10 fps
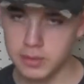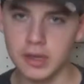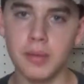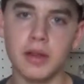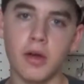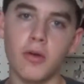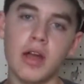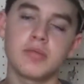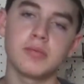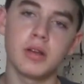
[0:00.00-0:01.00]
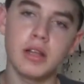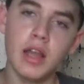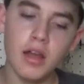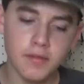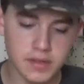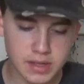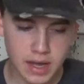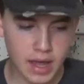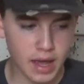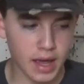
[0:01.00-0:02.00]
so I'm going to go grab some gloves
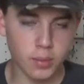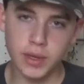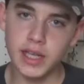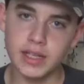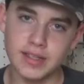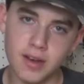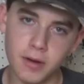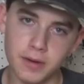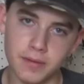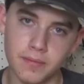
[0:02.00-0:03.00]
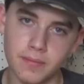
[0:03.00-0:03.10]
and we can get started.